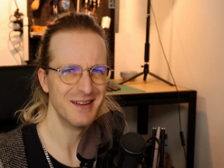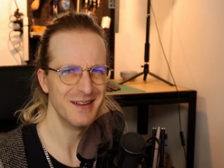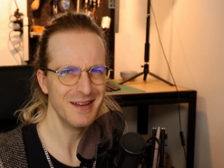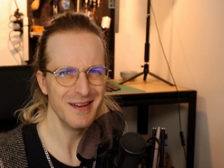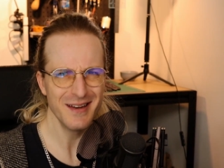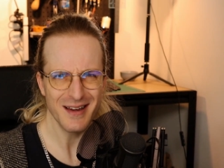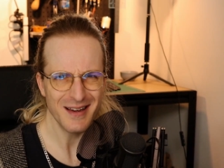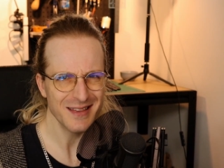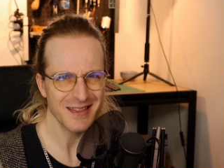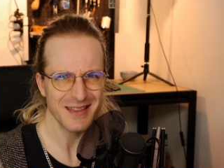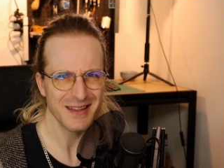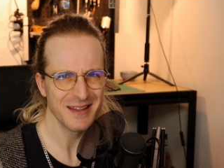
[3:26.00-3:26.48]

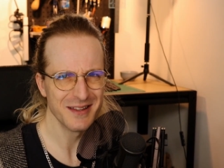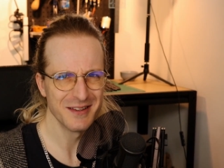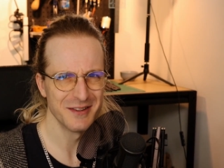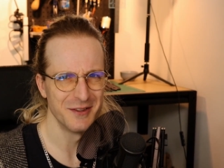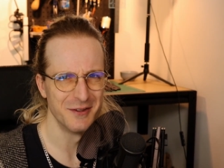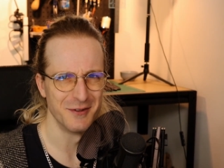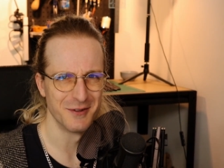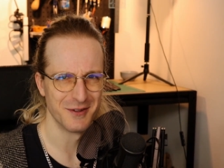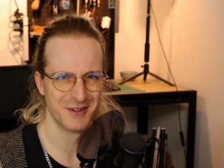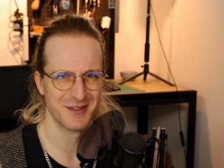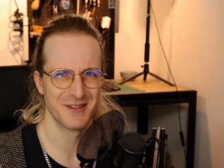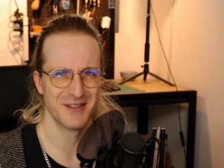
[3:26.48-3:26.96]
nothing
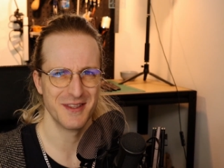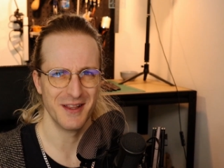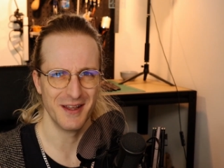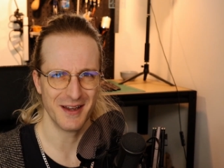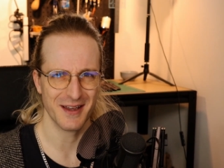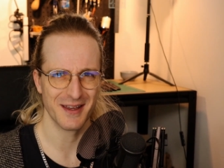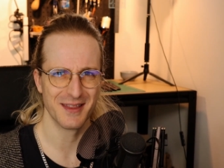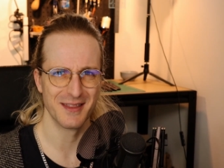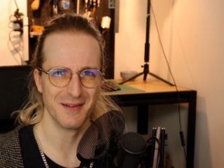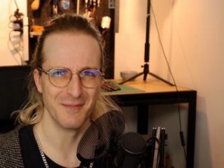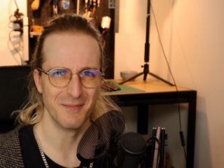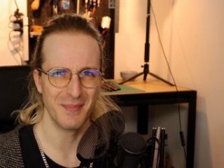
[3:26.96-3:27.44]
looks
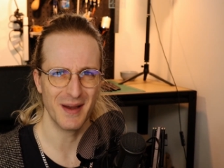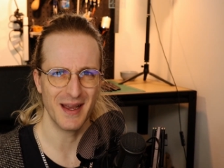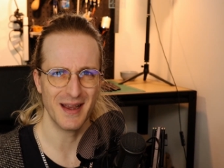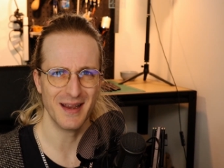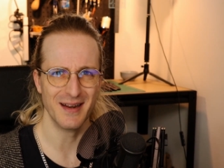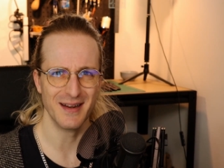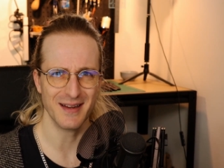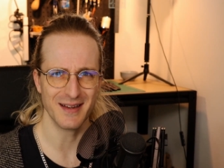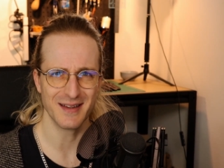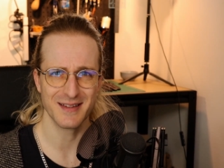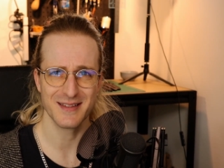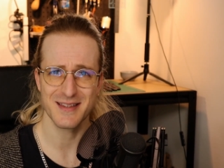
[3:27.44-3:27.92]
like the
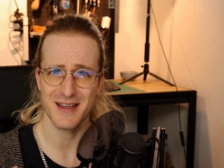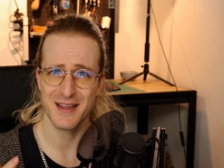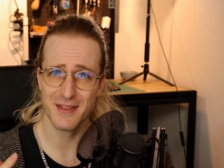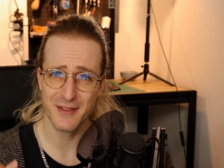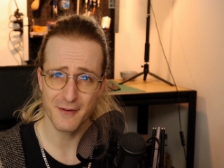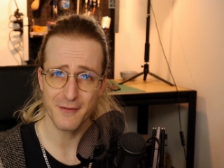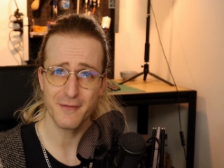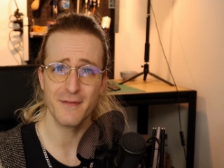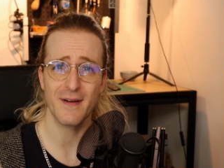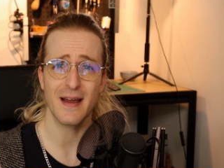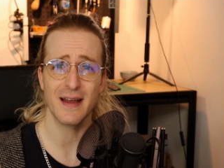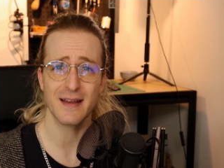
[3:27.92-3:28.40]
paintings, and the
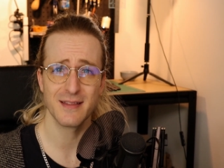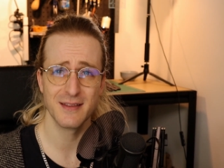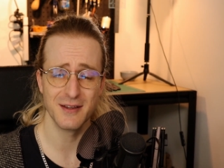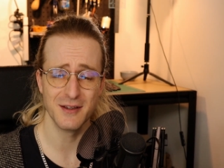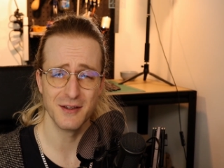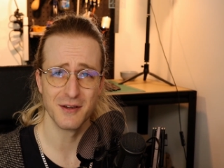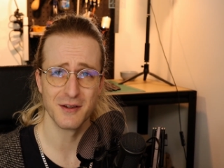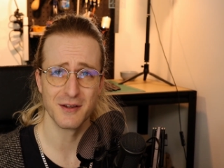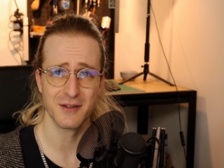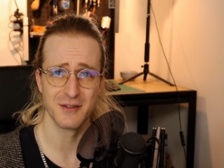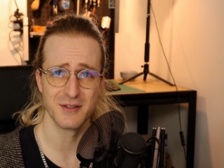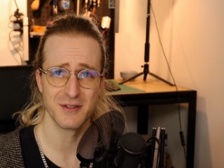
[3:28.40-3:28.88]
fact that
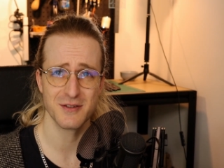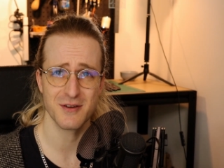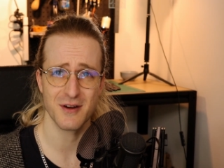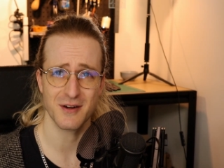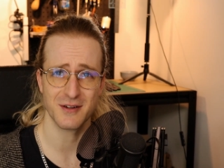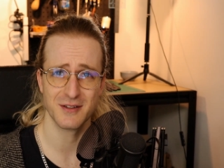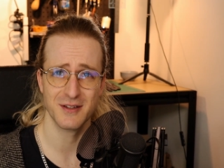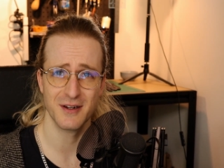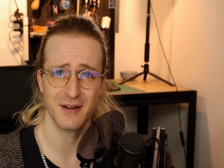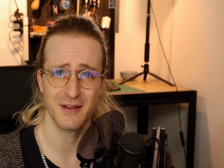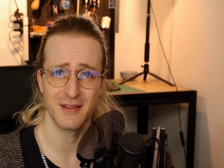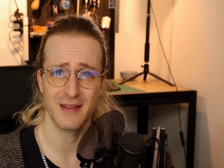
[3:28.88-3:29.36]
you
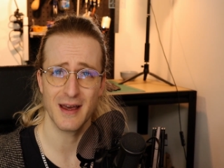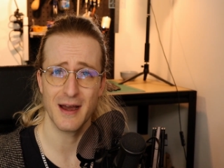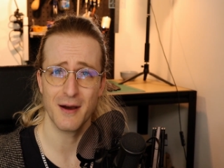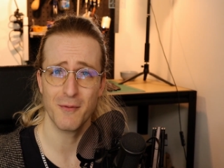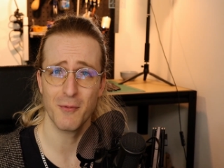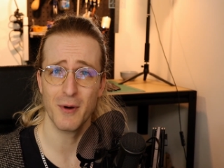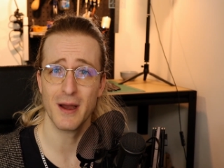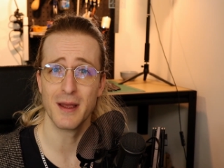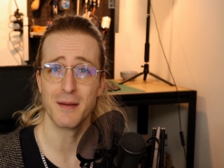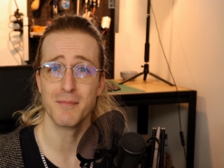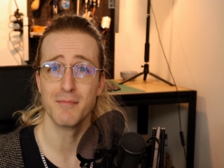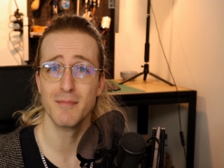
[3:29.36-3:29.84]
constructed it that
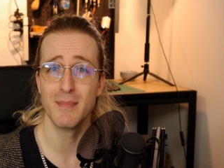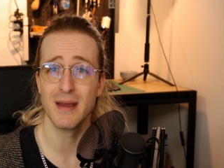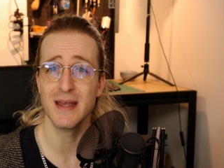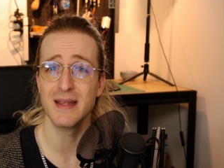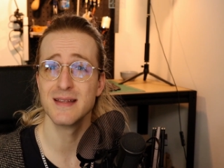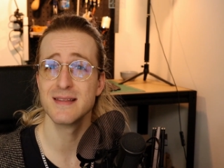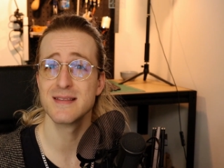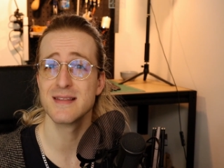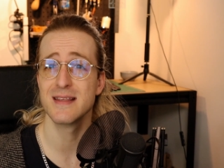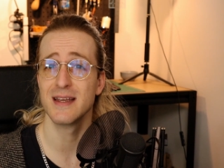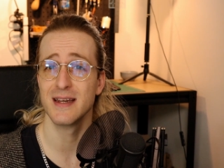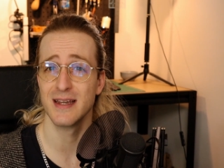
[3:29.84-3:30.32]
way
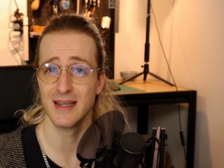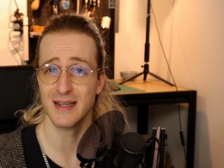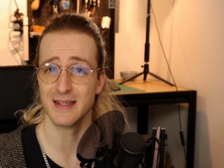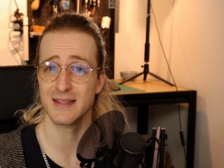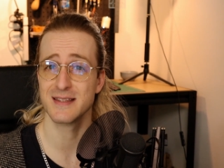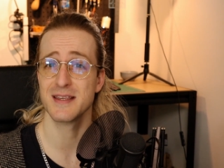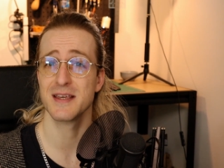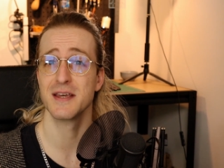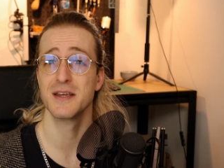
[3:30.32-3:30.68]
means that it's